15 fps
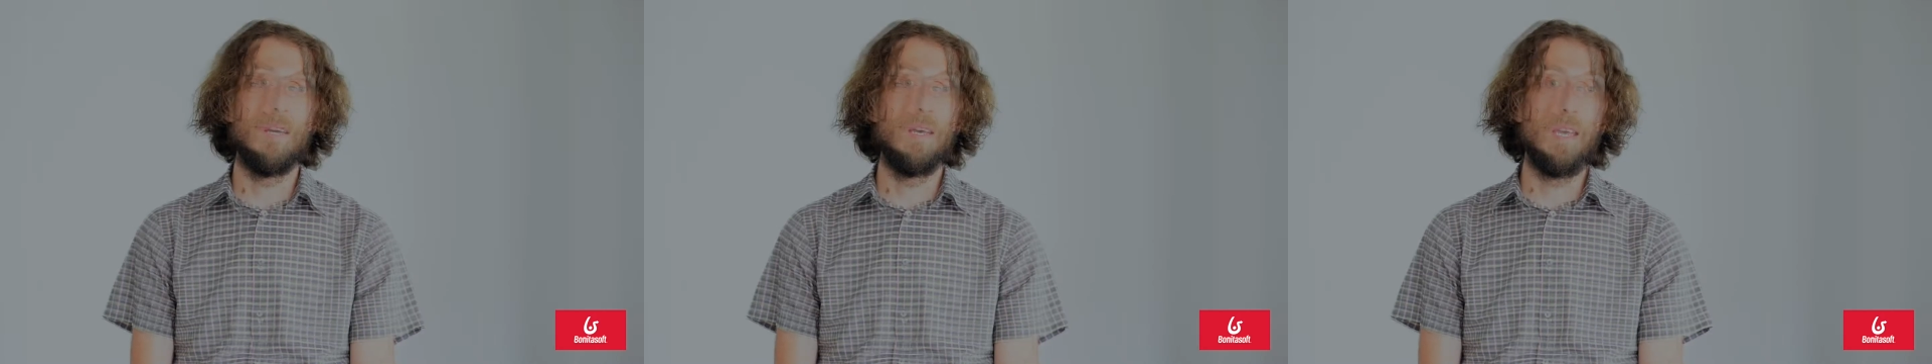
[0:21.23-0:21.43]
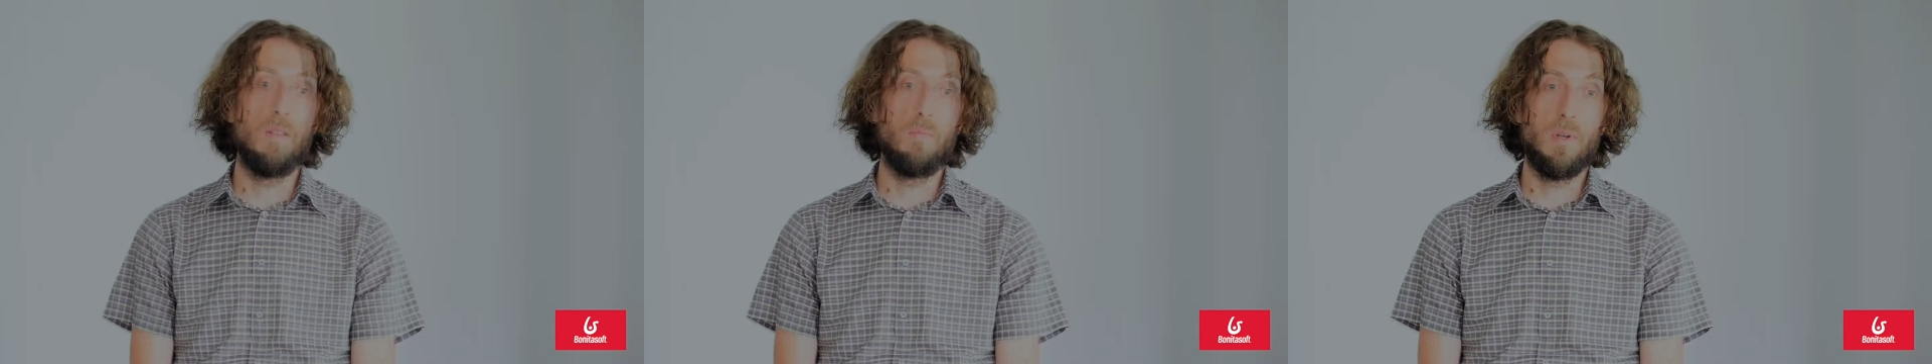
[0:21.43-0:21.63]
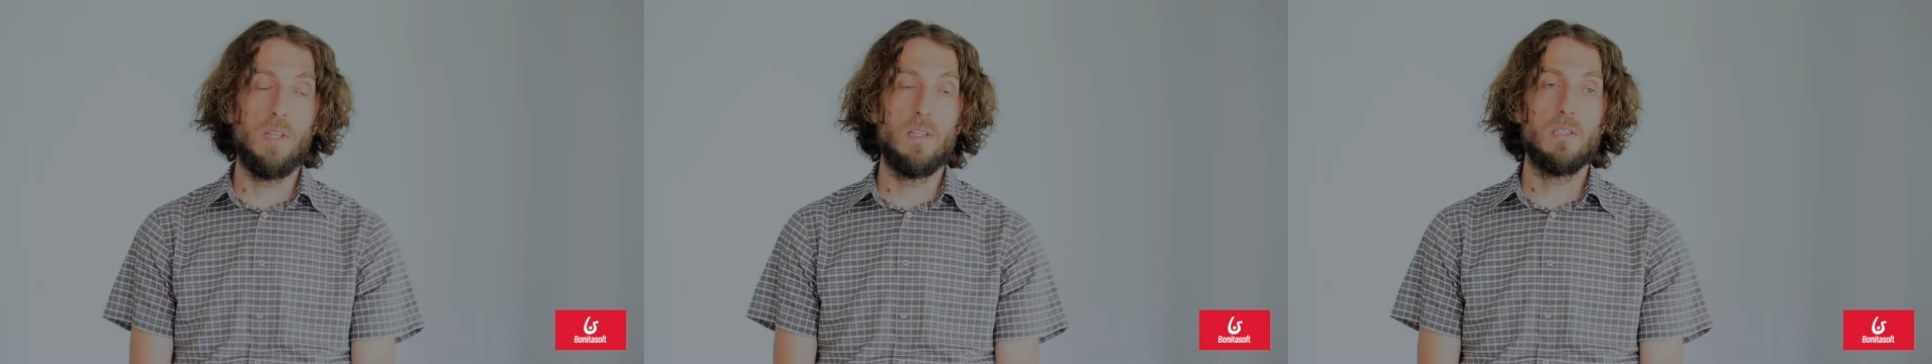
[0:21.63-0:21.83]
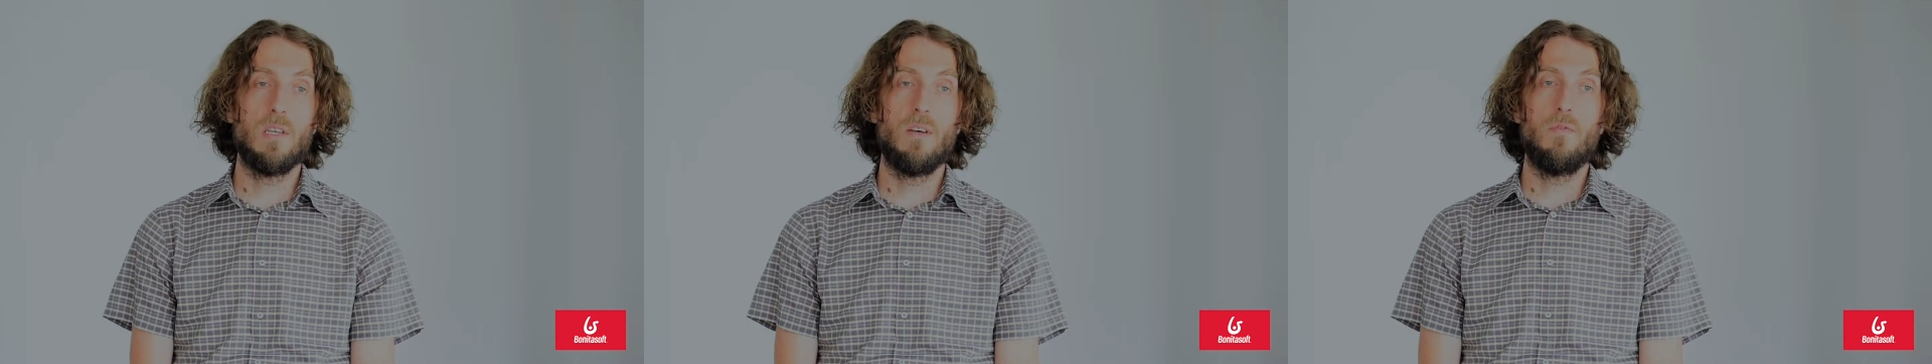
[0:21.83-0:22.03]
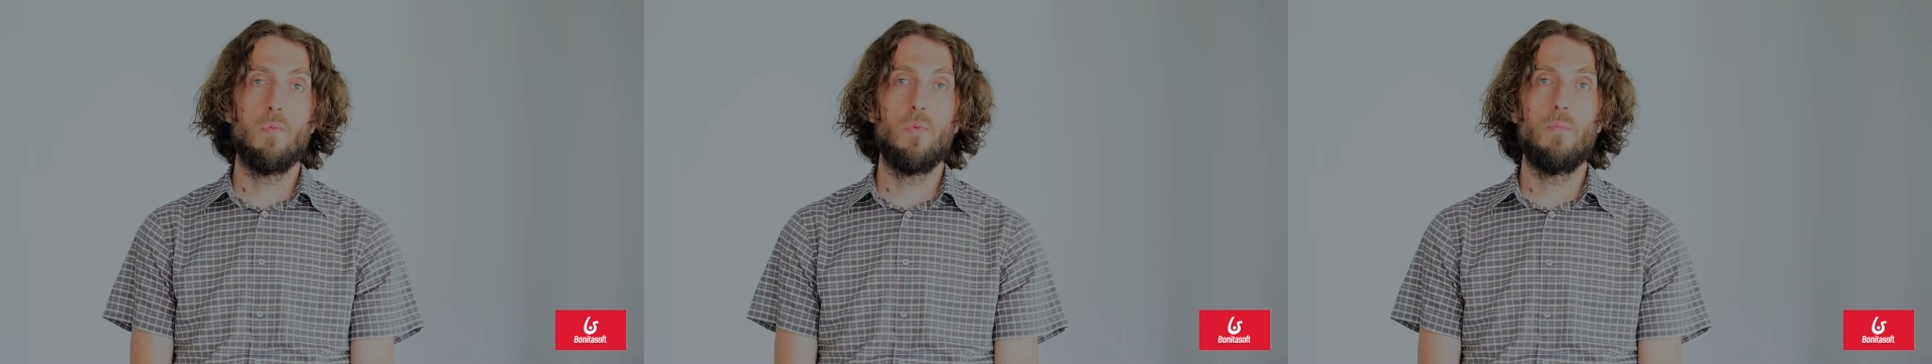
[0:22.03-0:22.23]
At
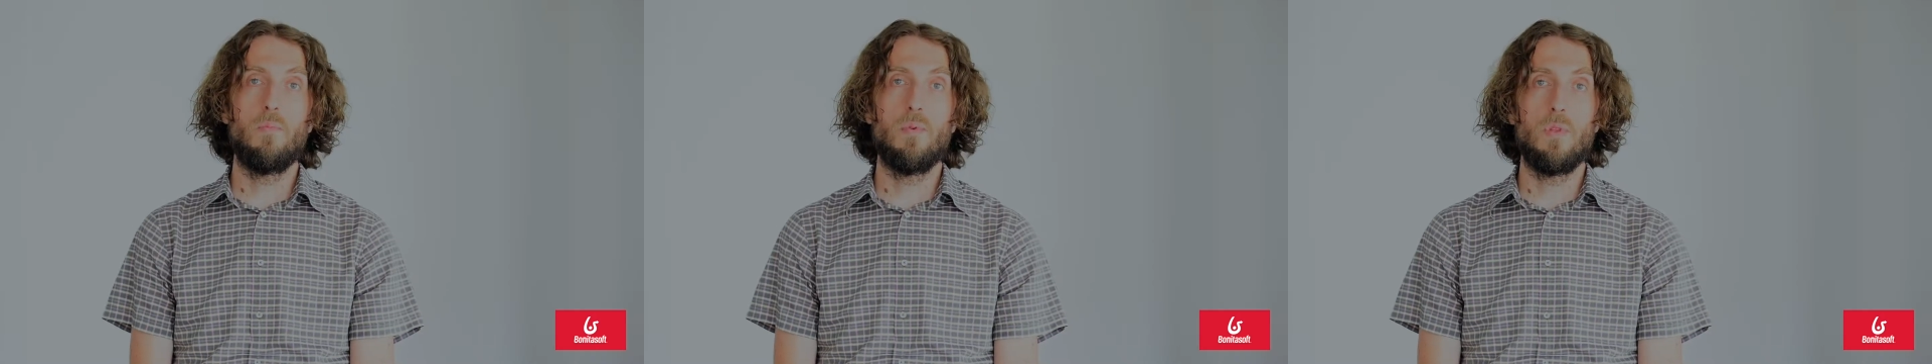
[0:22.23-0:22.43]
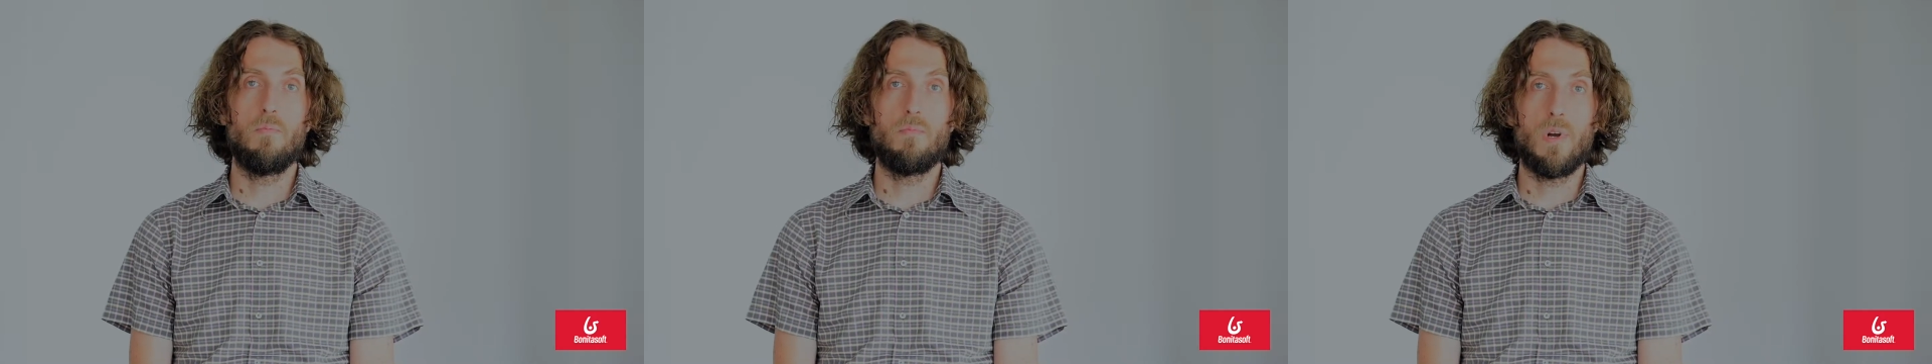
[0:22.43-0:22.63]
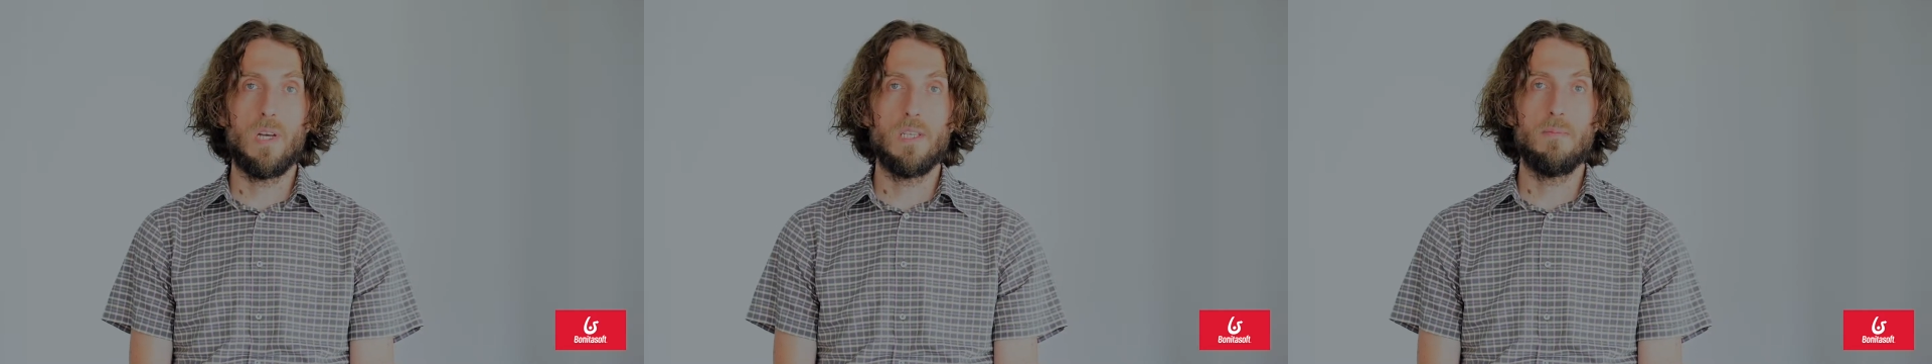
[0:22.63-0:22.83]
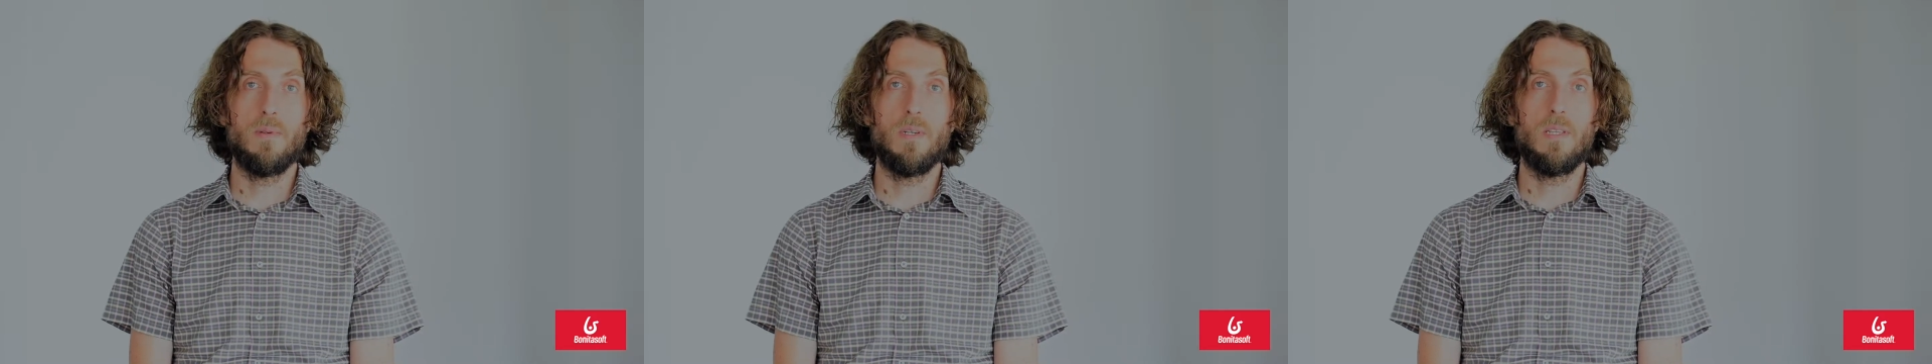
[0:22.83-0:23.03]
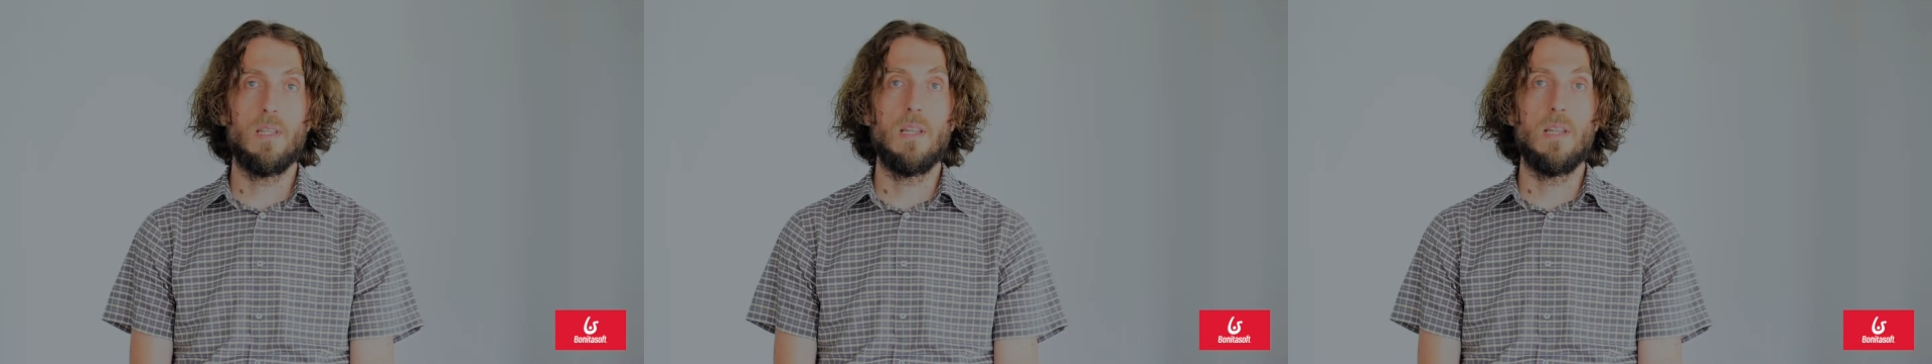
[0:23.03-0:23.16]
Bonitasoft, we put prospect